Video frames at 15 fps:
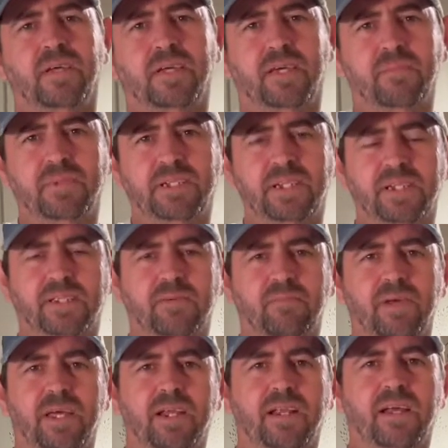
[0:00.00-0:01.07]
give me just a
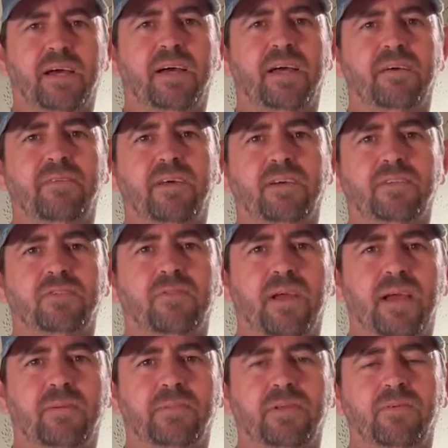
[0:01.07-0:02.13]
minute and I'll have those
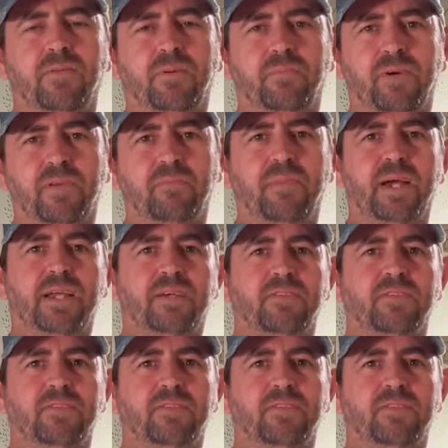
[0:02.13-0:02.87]
wrapped and we'll put them back